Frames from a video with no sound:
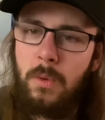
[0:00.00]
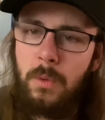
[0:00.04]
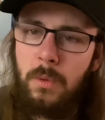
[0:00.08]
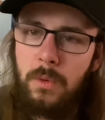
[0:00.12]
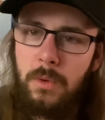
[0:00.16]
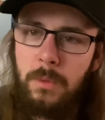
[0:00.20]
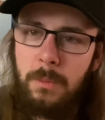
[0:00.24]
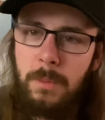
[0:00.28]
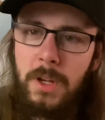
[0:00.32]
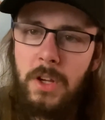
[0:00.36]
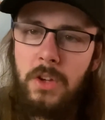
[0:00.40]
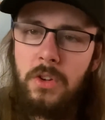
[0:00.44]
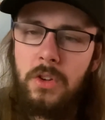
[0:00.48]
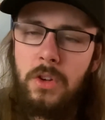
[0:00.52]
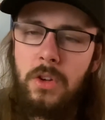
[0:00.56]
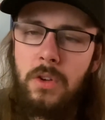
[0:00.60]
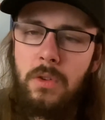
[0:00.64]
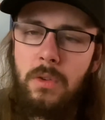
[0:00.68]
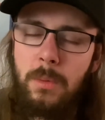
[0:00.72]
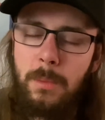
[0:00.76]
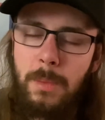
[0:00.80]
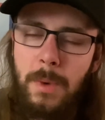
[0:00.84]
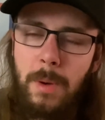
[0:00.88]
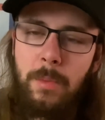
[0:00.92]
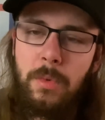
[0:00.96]

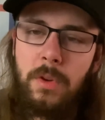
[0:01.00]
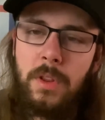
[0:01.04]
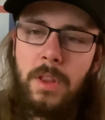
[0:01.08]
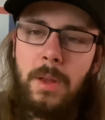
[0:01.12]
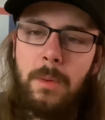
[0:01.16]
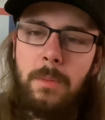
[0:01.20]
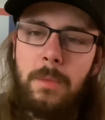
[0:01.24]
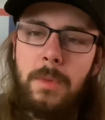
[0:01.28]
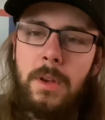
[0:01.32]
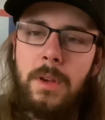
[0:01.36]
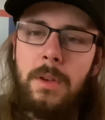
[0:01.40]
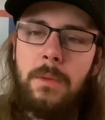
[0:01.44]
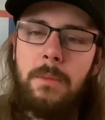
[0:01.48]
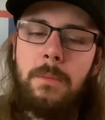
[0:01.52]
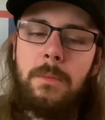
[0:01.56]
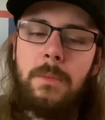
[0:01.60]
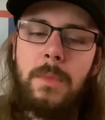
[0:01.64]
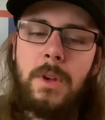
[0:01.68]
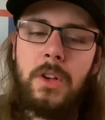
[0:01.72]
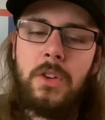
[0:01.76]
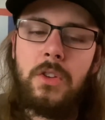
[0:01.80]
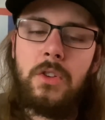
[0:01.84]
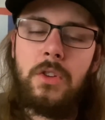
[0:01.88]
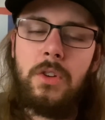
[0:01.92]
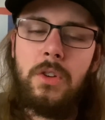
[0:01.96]
remember them, and make
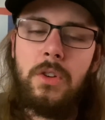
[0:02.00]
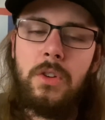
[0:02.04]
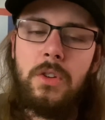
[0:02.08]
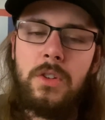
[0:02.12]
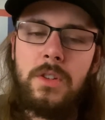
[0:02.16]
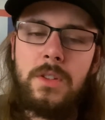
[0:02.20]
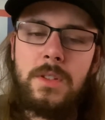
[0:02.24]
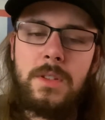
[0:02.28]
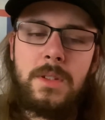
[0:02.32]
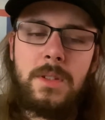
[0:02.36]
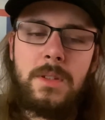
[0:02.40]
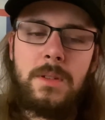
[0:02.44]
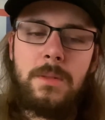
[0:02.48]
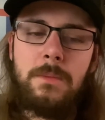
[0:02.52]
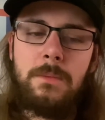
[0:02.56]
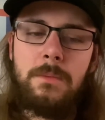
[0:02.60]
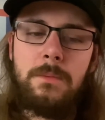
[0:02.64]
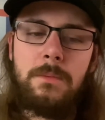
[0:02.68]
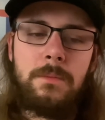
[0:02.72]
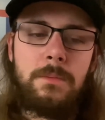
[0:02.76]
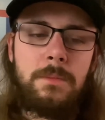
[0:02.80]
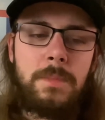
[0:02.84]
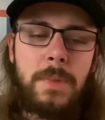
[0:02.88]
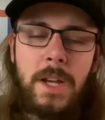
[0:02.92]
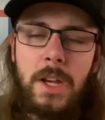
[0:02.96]
sure you just
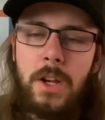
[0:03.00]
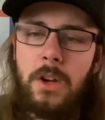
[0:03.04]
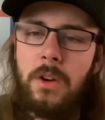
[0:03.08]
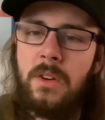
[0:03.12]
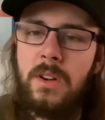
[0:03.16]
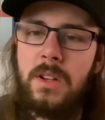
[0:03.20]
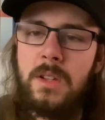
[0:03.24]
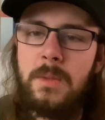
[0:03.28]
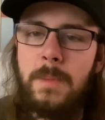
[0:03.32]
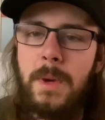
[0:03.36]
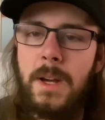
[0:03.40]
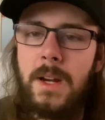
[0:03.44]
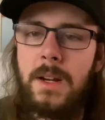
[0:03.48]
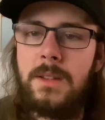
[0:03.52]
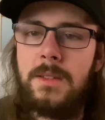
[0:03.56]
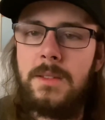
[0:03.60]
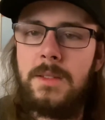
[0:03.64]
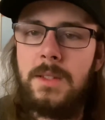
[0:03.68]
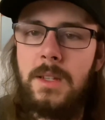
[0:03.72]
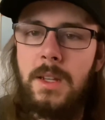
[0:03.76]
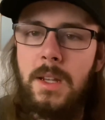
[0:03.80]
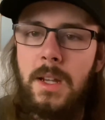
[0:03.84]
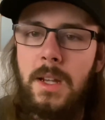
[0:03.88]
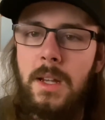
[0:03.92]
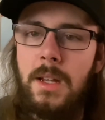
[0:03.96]
pay your respects
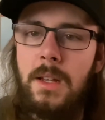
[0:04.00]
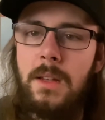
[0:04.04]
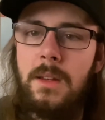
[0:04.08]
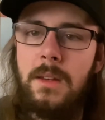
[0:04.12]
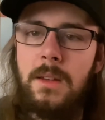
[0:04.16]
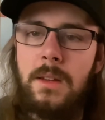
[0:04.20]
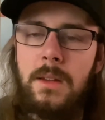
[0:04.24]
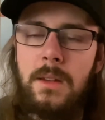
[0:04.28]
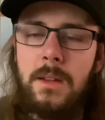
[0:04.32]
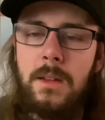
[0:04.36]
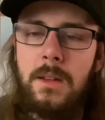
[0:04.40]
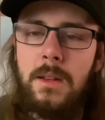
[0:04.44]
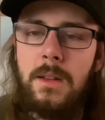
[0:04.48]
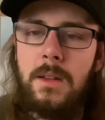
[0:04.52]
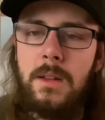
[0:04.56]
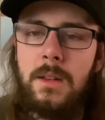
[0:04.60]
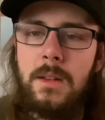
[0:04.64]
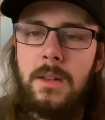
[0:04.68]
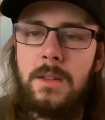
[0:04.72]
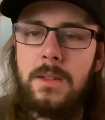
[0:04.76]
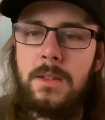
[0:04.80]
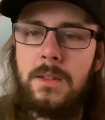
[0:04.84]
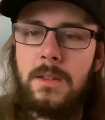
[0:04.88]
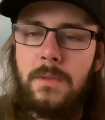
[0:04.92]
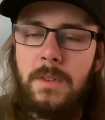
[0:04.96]
today and
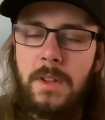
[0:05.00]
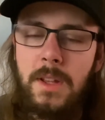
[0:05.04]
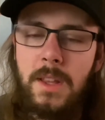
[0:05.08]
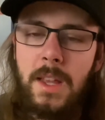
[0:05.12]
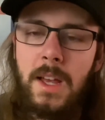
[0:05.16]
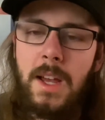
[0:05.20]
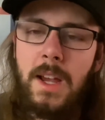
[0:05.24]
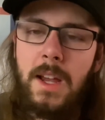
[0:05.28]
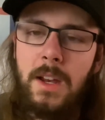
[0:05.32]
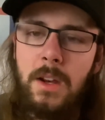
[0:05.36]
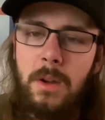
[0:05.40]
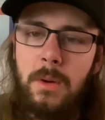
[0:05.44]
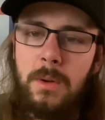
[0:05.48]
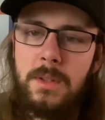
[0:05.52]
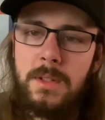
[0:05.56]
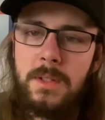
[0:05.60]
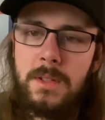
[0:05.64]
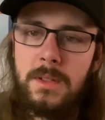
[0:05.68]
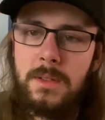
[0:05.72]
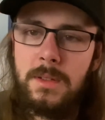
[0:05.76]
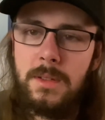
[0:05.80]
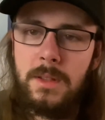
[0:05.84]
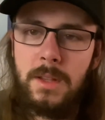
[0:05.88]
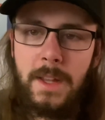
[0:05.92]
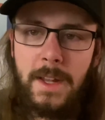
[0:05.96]
stuff like that. I know it's
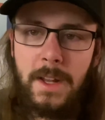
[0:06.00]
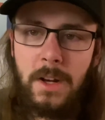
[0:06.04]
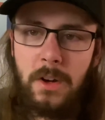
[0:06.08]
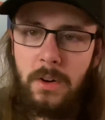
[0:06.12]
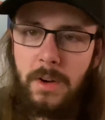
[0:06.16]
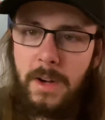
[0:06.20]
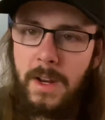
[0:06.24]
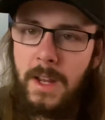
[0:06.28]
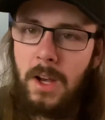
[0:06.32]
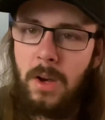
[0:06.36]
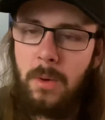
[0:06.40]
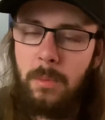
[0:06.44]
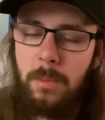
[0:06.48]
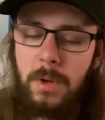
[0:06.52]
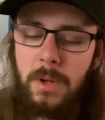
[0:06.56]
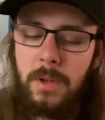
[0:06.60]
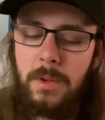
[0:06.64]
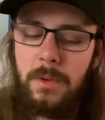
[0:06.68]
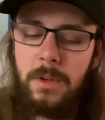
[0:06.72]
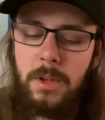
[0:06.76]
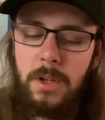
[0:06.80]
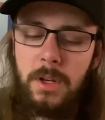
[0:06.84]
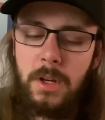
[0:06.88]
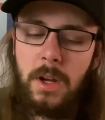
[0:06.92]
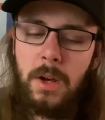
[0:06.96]
later now, but
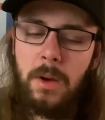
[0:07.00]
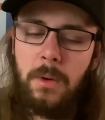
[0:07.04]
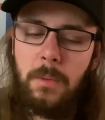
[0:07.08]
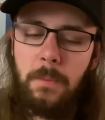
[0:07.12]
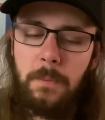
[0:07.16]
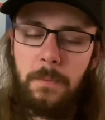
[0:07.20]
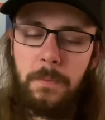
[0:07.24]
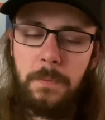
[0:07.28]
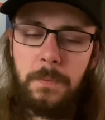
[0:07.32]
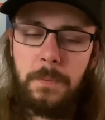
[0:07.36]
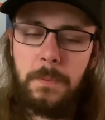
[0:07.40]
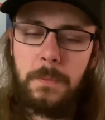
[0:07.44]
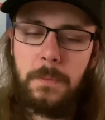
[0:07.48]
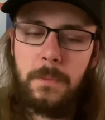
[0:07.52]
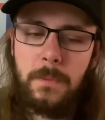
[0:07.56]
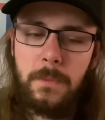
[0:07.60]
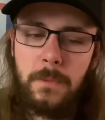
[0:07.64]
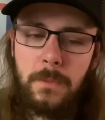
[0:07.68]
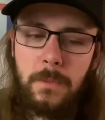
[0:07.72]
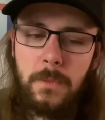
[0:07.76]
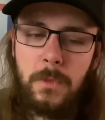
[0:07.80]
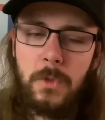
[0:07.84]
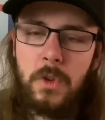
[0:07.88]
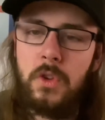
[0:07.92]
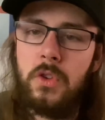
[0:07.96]
you know,
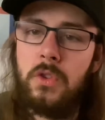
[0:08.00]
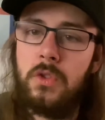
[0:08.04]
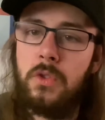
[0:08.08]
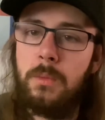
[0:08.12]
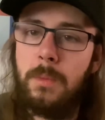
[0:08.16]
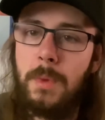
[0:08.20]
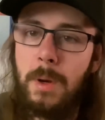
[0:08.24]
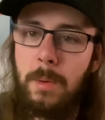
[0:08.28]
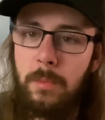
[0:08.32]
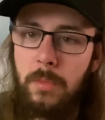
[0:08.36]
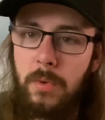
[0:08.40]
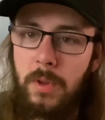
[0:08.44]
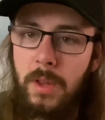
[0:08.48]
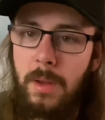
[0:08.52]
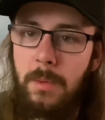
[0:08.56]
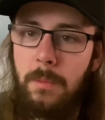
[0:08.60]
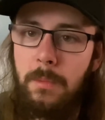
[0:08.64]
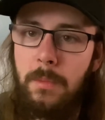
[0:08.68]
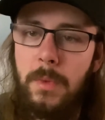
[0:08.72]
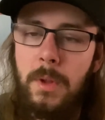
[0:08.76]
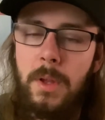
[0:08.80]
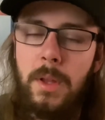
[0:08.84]
just remember them.